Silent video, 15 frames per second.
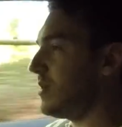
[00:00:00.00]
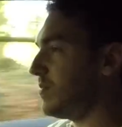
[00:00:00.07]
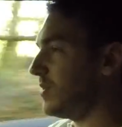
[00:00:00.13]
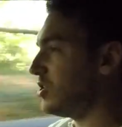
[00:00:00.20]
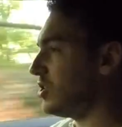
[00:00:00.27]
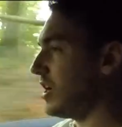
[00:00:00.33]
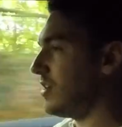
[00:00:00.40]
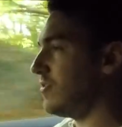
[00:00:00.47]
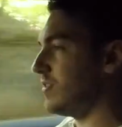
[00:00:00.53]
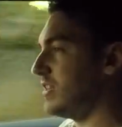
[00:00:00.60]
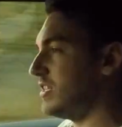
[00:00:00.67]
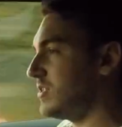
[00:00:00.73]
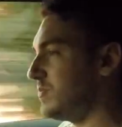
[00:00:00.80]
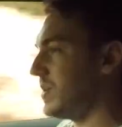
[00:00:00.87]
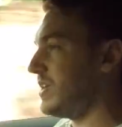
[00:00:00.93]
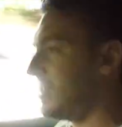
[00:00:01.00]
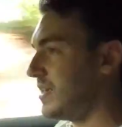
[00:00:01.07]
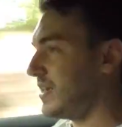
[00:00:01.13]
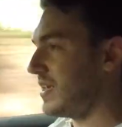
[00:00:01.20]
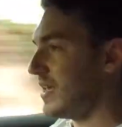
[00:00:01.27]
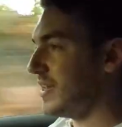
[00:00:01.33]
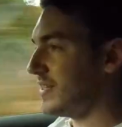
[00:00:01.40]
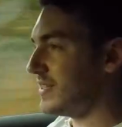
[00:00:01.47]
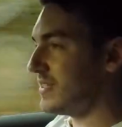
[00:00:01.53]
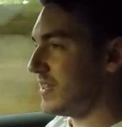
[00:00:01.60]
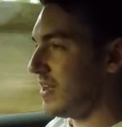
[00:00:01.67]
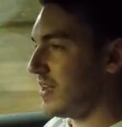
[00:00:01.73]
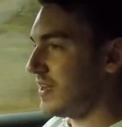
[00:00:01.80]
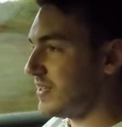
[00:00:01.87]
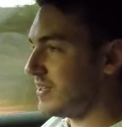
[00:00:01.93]
but generally speaking,
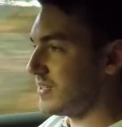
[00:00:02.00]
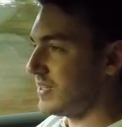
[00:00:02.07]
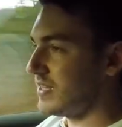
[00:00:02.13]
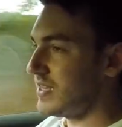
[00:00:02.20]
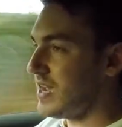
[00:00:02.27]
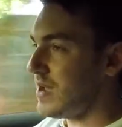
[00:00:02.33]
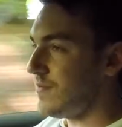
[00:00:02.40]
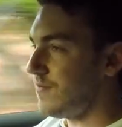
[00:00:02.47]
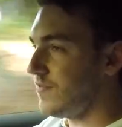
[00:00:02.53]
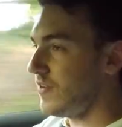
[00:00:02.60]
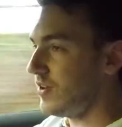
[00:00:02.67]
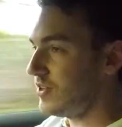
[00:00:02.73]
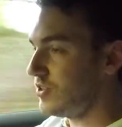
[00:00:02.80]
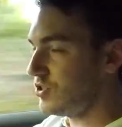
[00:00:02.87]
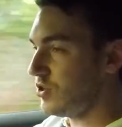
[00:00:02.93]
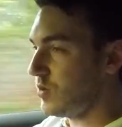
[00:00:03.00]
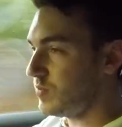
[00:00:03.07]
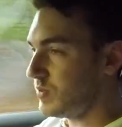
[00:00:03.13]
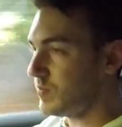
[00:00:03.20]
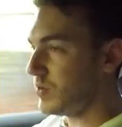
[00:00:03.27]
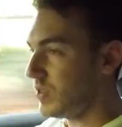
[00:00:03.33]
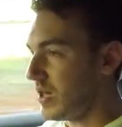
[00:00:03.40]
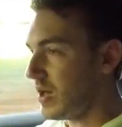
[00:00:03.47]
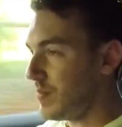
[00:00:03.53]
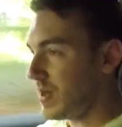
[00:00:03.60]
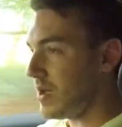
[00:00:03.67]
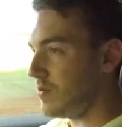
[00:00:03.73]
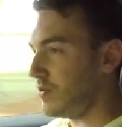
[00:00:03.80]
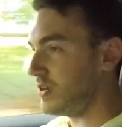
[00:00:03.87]
it does a damn fine job to put that power